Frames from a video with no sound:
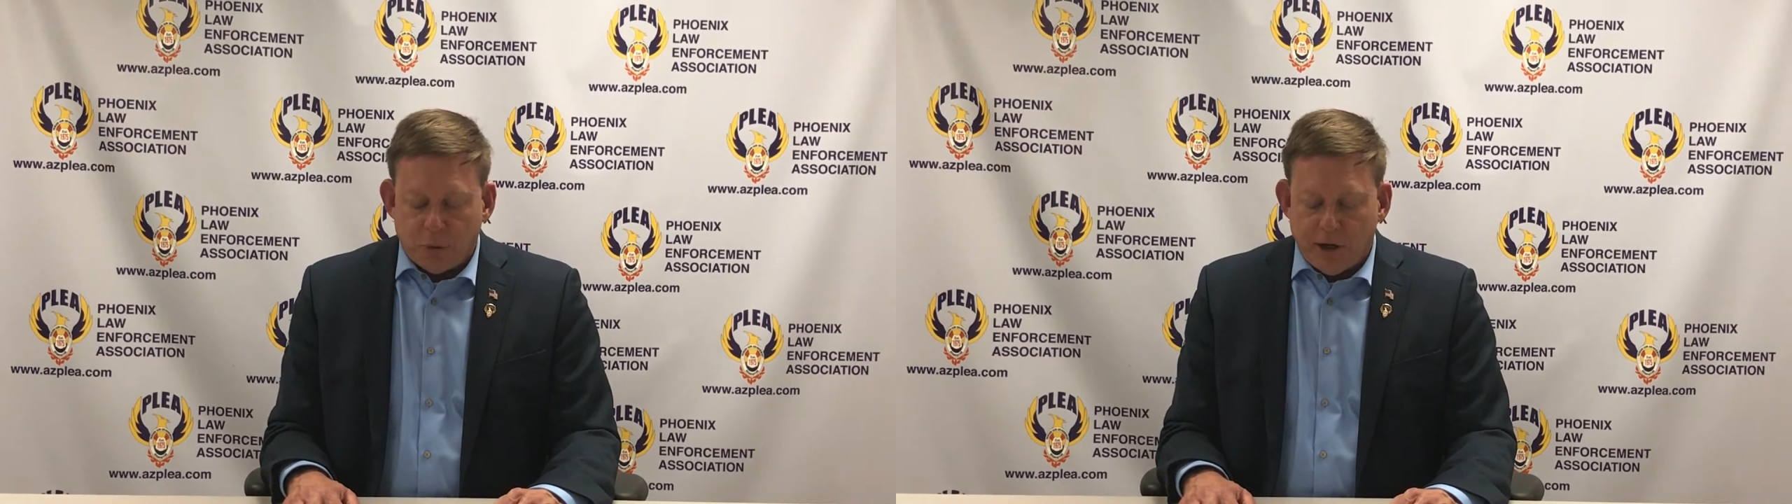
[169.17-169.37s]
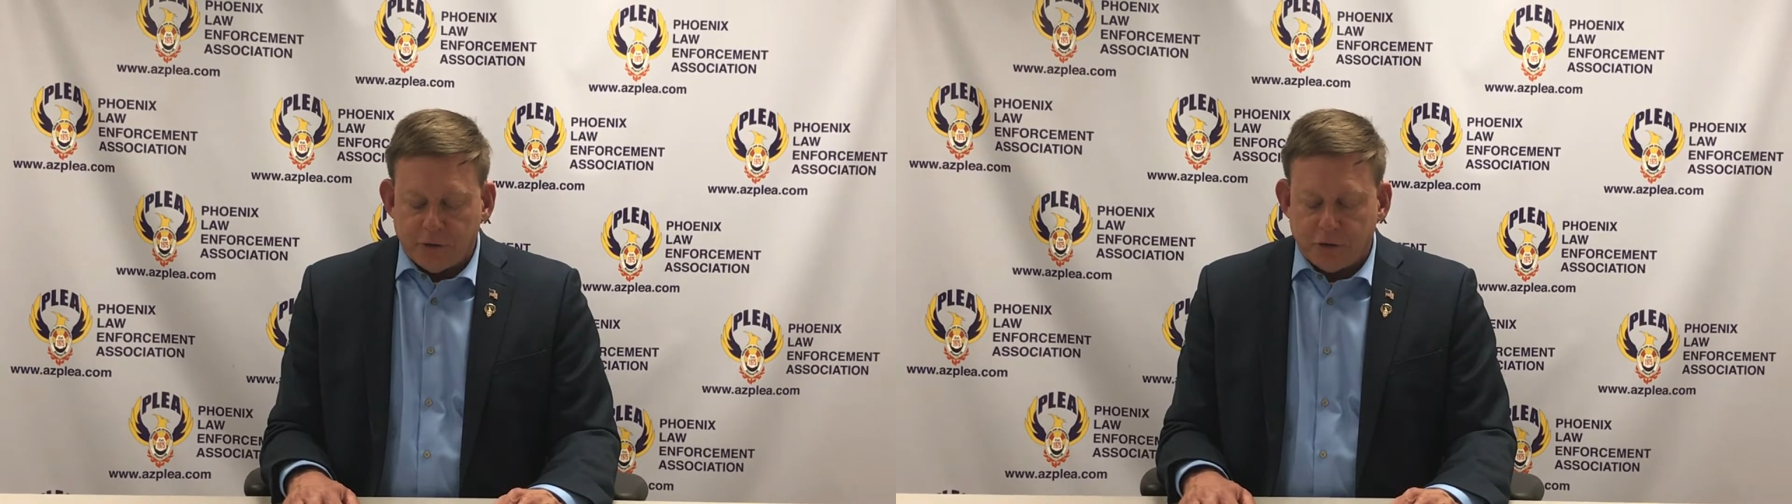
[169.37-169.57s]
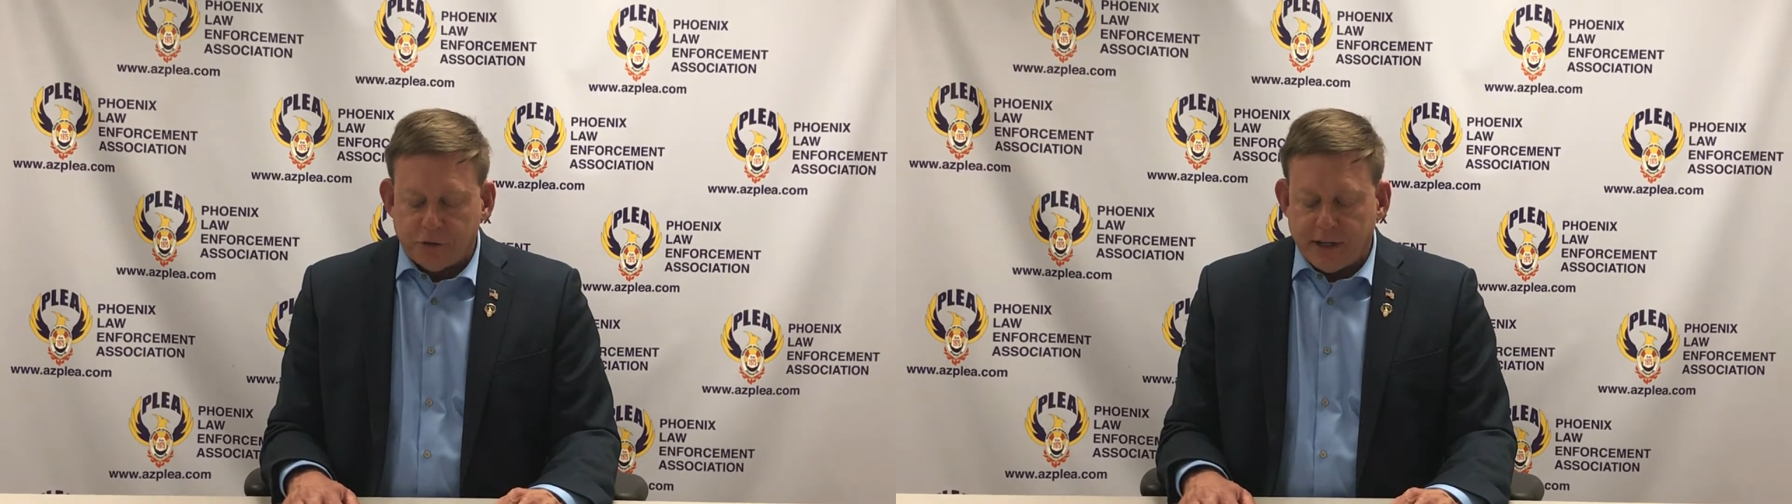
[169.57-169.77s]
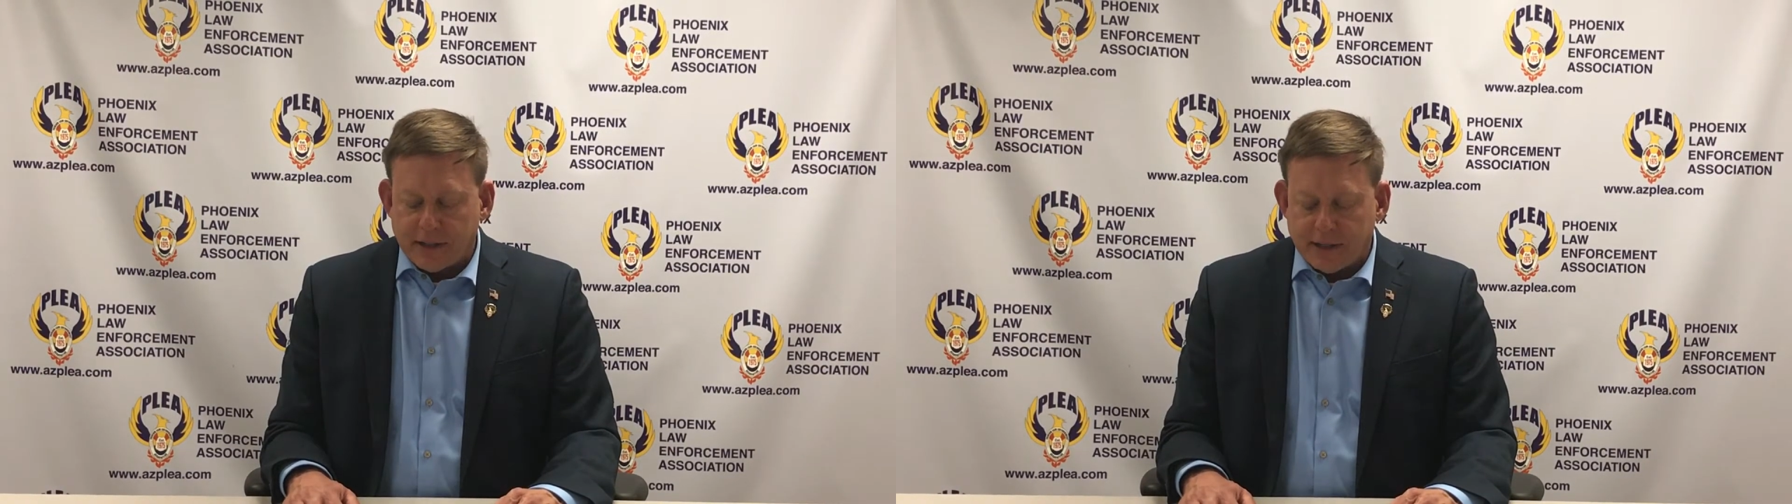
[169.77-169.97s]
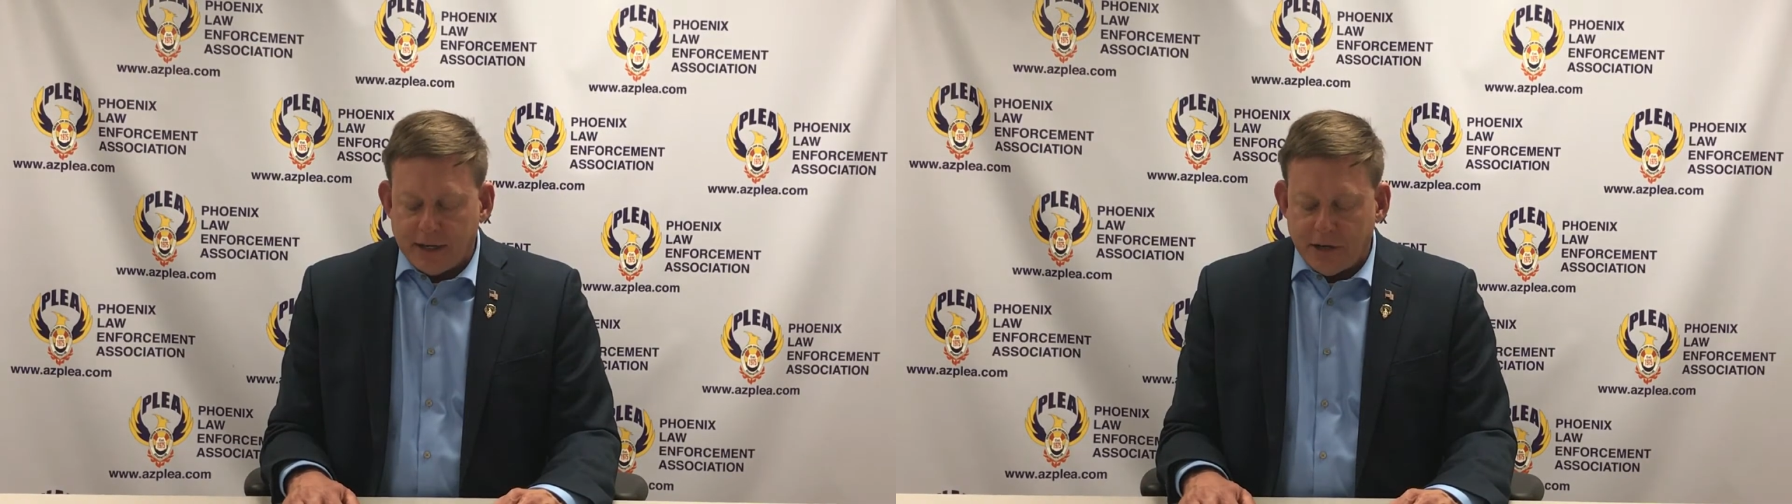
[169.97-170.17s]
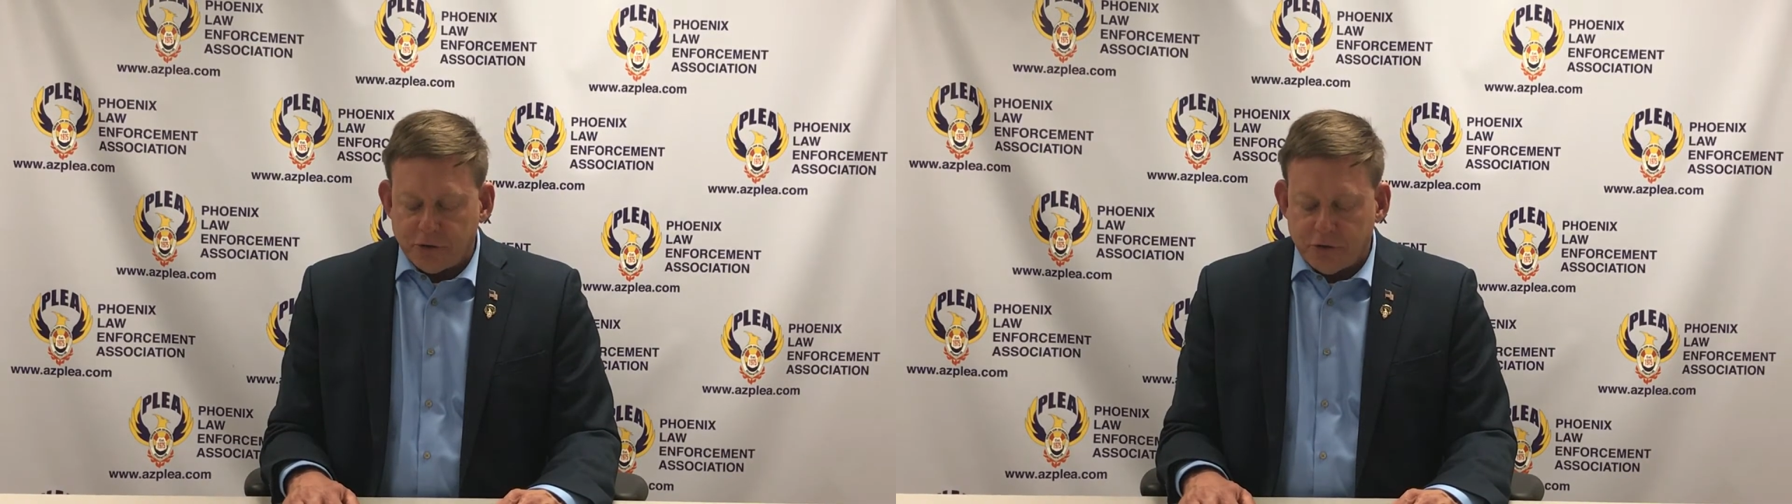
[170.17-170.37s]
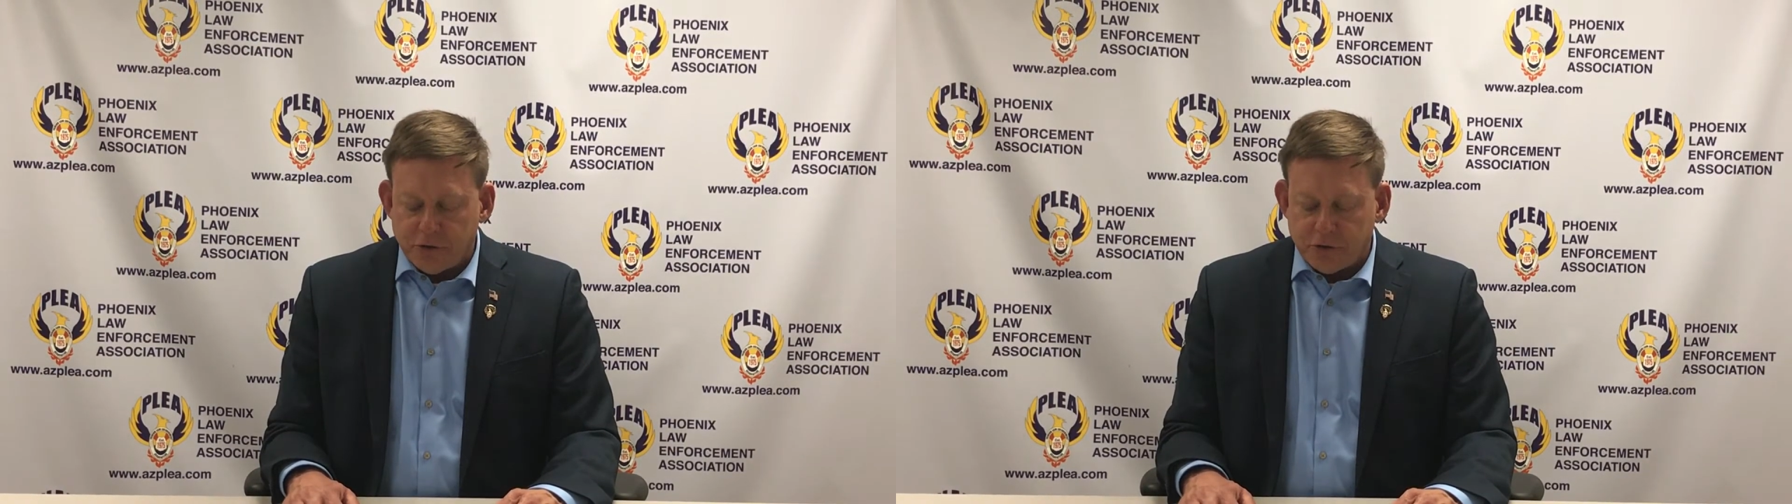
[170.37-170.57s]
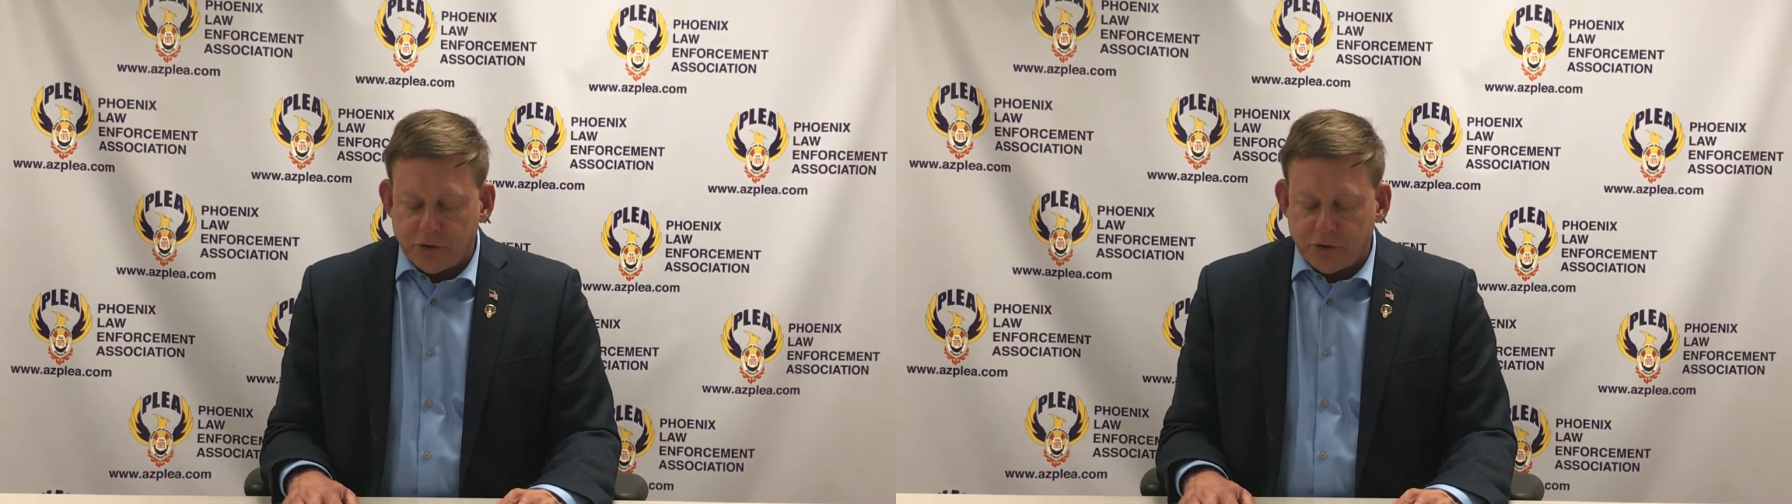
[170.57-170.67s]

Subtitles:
want to second guess us,